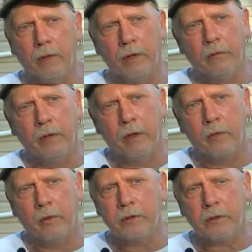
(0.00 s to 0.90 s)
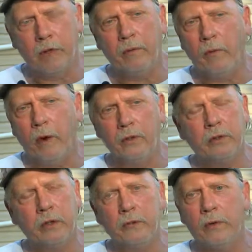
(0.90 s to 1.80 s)
we'd be like, "Where's Summer? Why'd
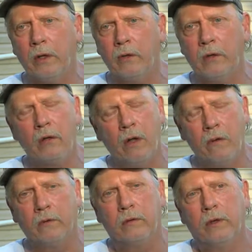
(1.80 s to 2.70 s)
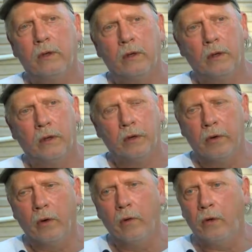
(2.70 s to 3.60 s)
you leave her out there alone?
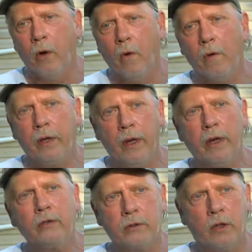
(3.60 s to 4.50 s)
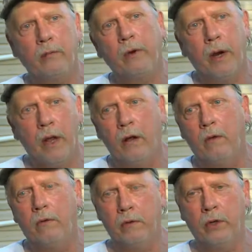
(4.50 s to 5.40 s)
Go get Summer
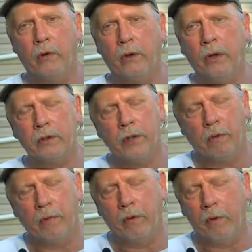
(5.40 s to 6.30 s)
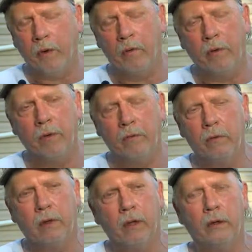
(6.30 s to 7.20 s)
now." And that's happened over and
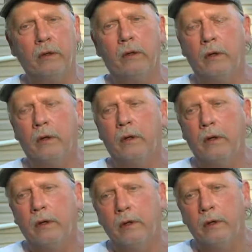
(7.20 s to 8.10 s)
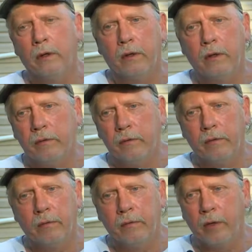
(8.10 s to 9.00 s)
over again. And
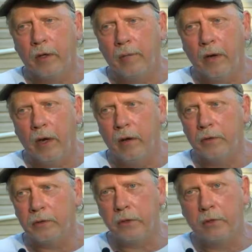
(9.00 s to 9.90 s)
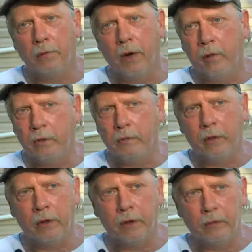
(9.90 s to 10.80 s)
we'd come out and she would always
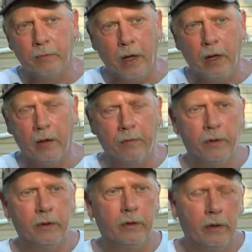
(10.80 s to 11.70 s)
be close by, but